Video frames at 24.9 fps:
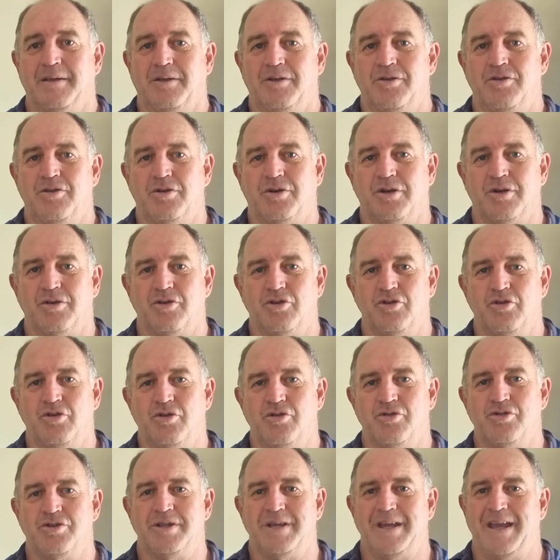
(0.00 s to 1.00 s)
you can
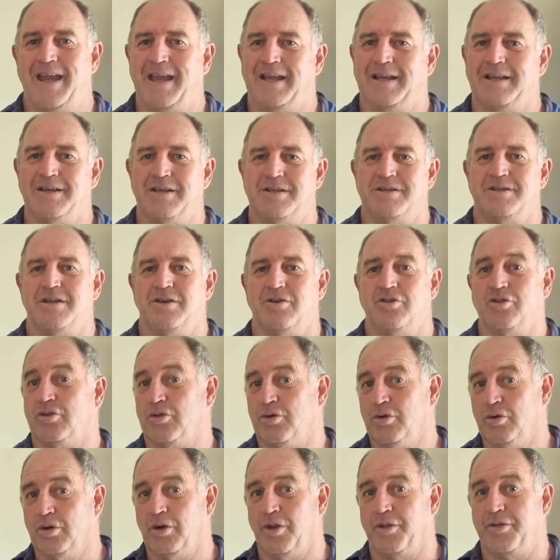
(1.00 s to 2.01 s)
use the air conditioning to
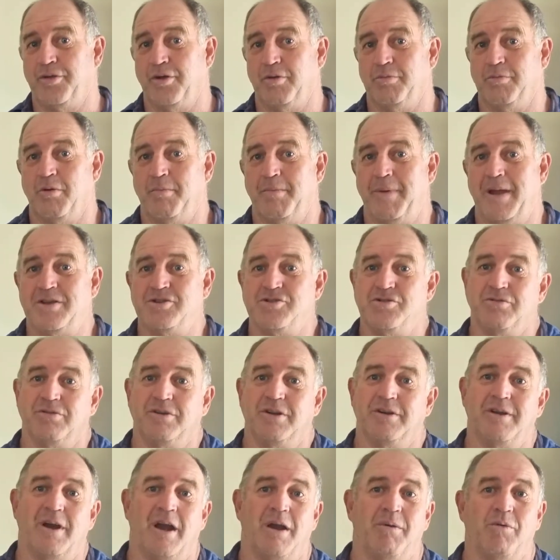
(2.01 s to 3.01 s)
cool the thermal mass during
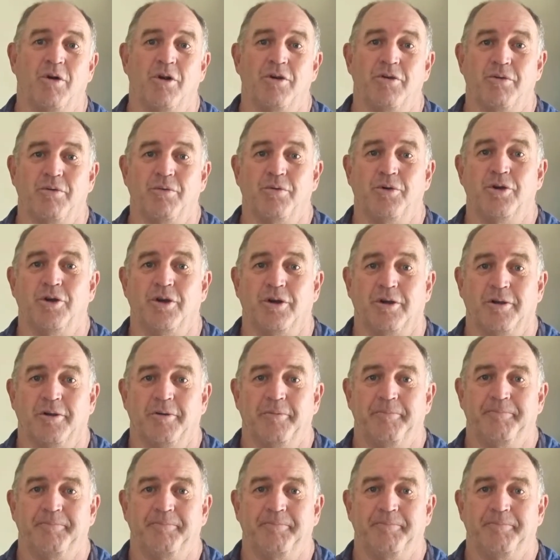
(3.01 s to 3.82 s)
the day while you're at work.